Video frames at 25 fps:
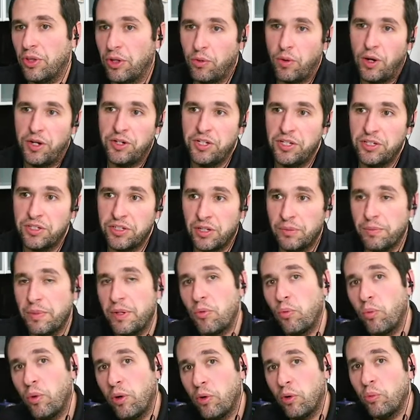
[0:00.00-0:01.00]
the question is going to
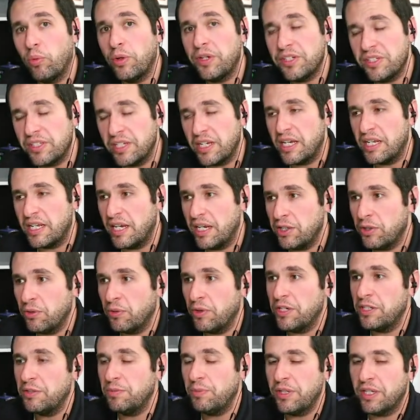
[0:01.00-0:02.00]
be will we see an
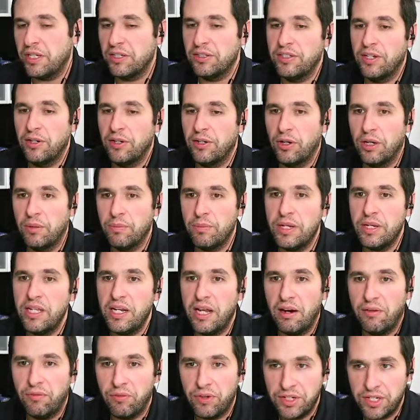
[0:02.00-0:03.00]
increase because they're going to
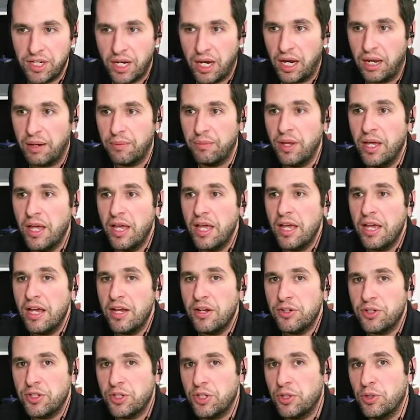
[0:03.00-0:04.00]
meet every time
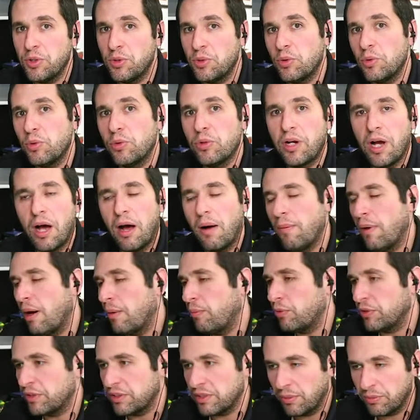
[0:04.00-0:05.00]
to come
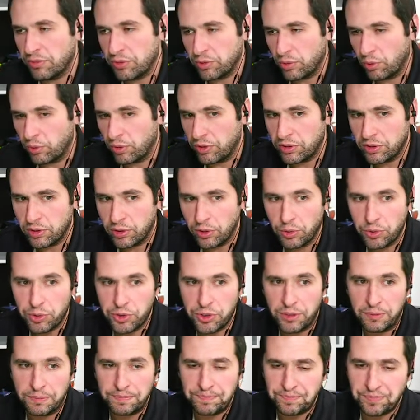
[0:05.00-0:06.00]
up with some sort of
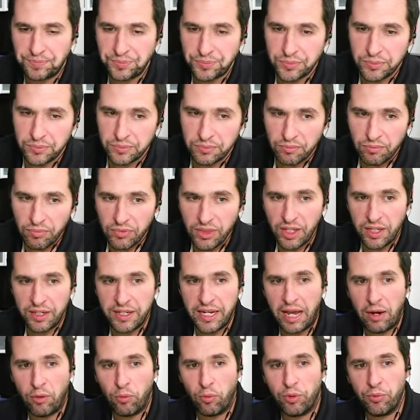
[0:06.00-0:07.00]
solution.
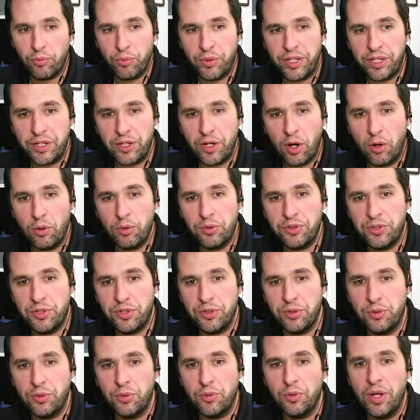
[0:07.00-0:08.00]
Now, when we go
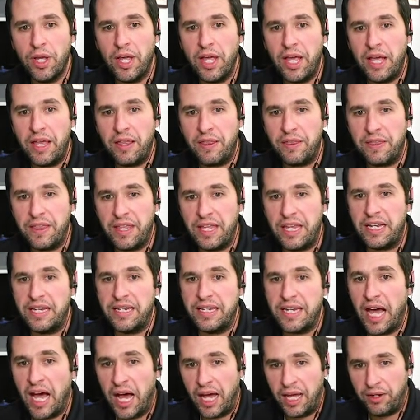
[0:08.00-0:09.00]
to the
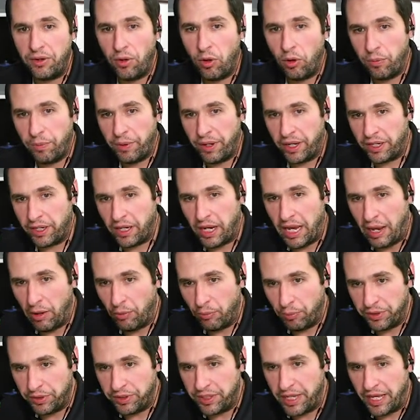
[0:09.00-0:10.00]
non-OPEC
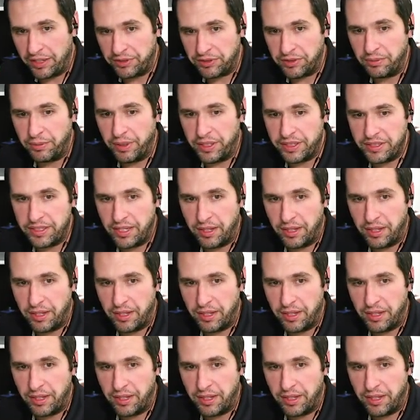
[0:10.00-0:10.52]
output estimates,